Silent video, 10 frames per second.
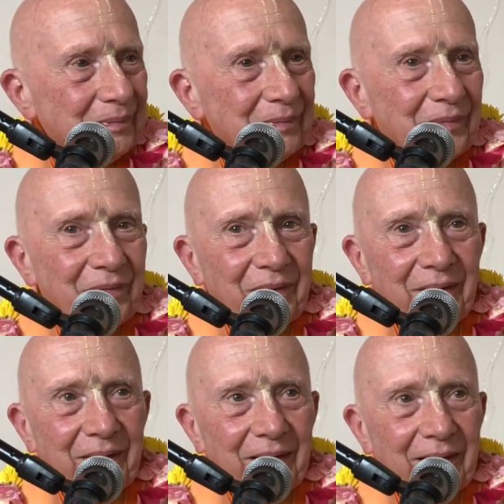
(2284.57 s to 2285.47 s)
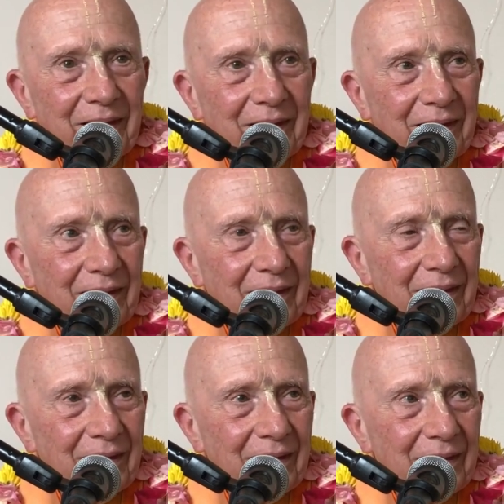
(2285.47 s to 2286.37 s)

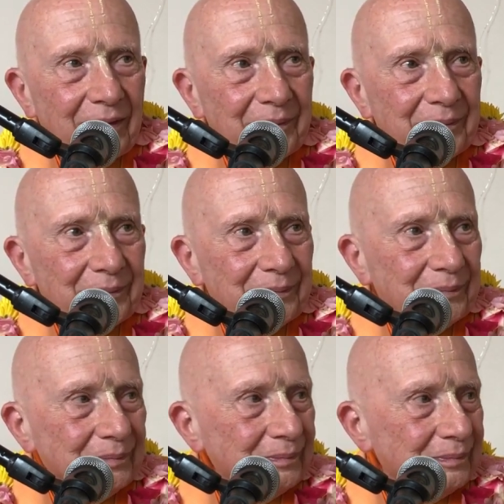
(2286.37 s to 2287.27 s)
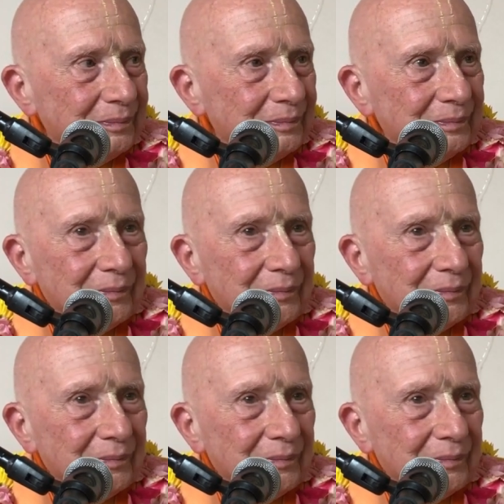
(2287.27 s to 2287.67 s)
(no one is talking)